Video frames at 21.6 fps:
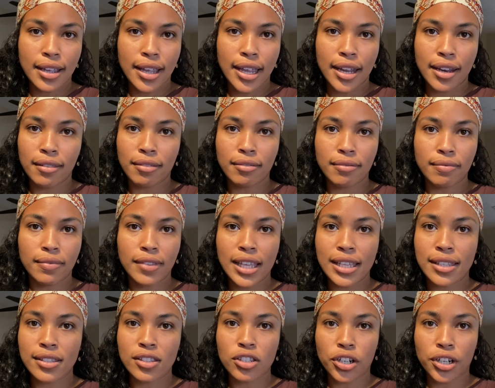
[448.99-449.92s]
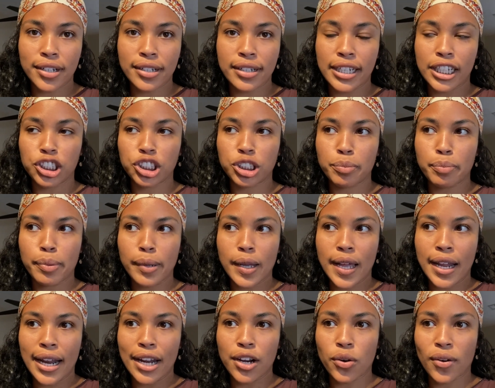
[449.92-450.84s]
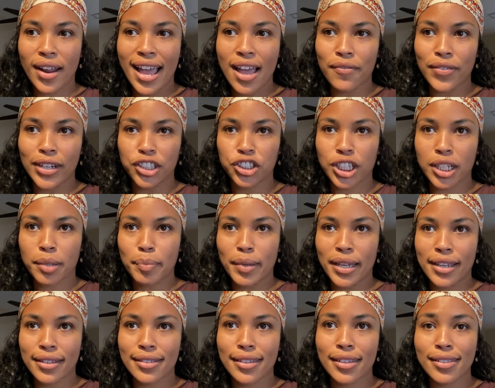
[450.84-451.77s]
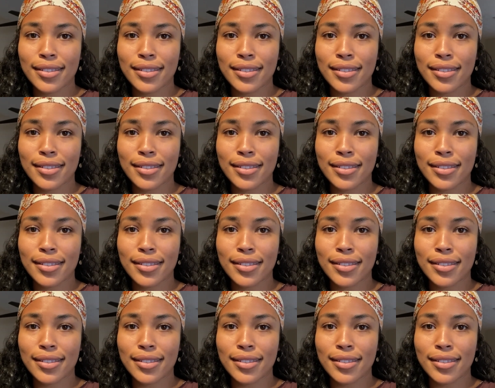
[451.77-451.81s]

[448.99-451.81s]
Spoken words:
in this certain dish, but I don't have any chickpeas.